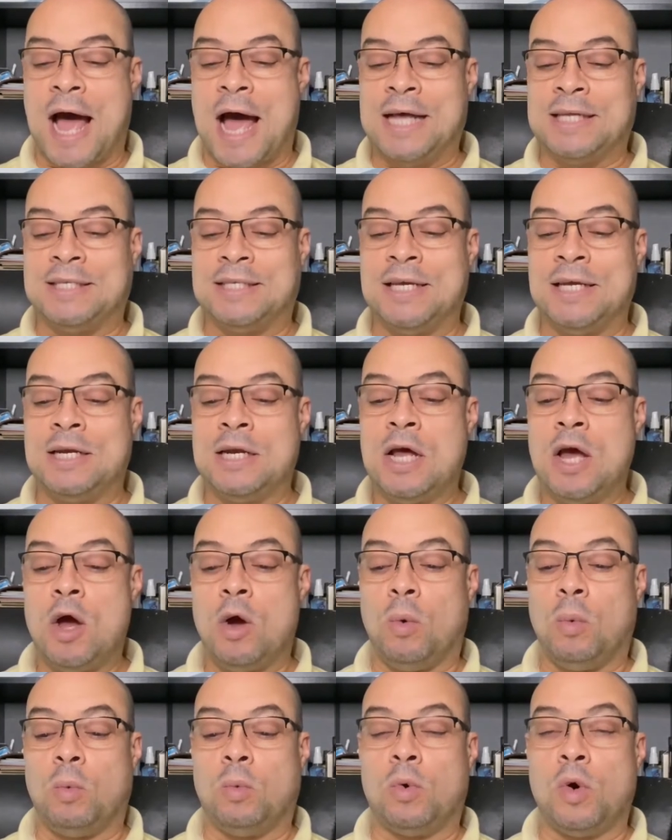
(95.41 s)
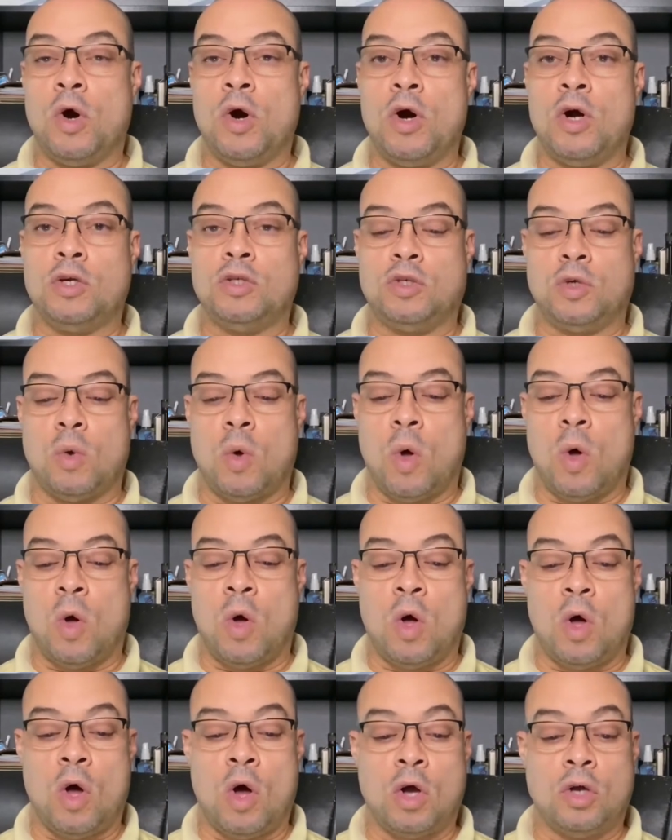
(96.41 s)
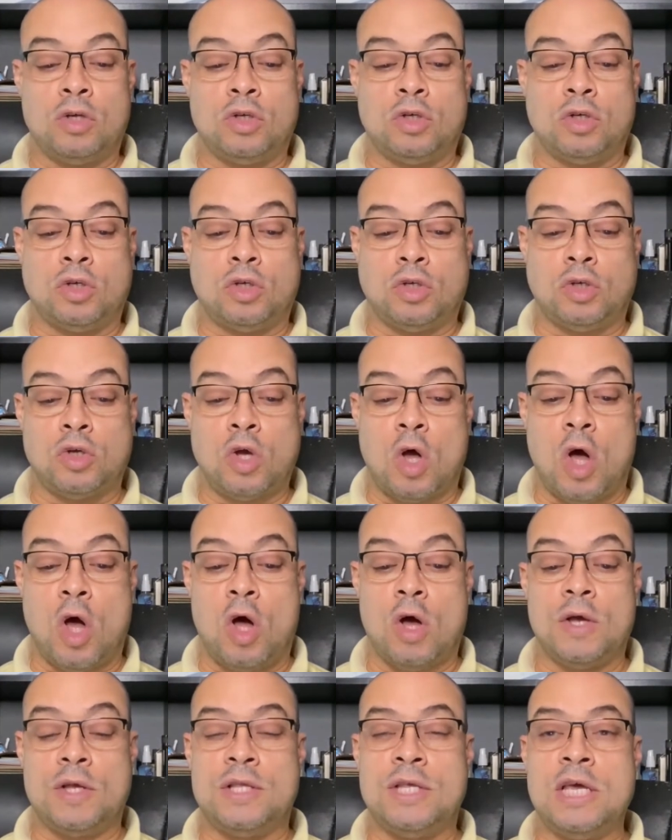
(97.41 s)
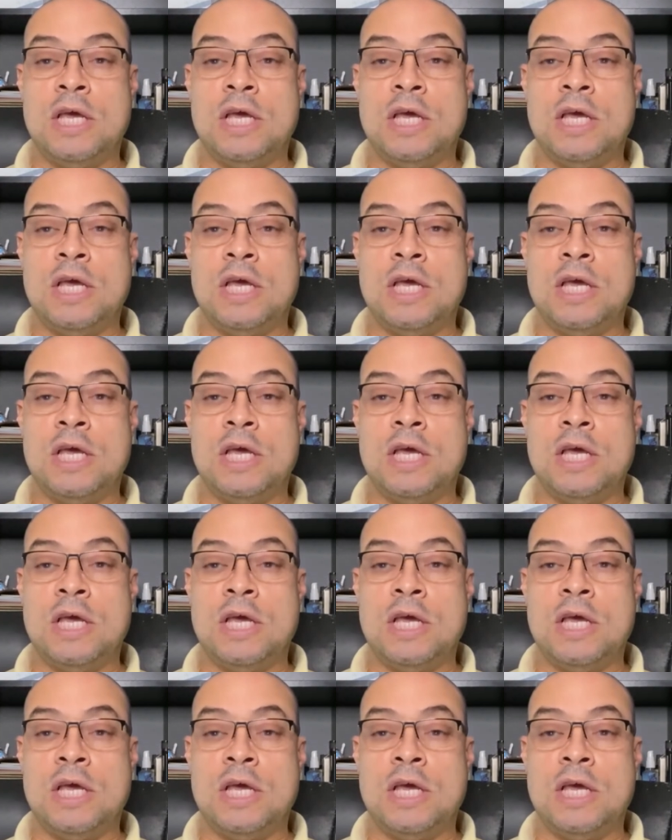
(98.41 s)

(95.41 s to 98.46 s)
as in words or song.